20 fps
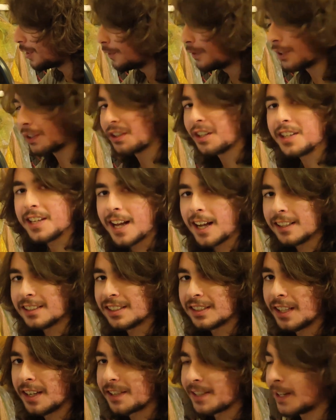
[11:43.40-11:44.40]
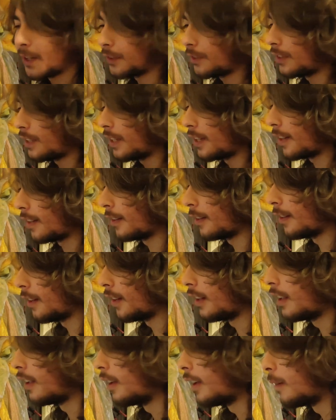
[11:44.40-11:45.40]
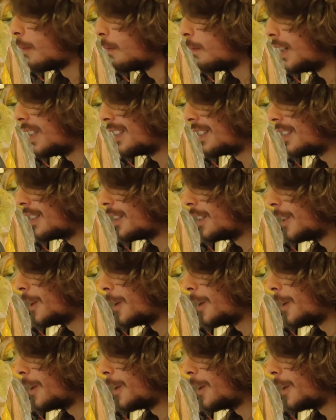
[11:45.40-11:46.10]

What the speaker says: for the youngsters out there, but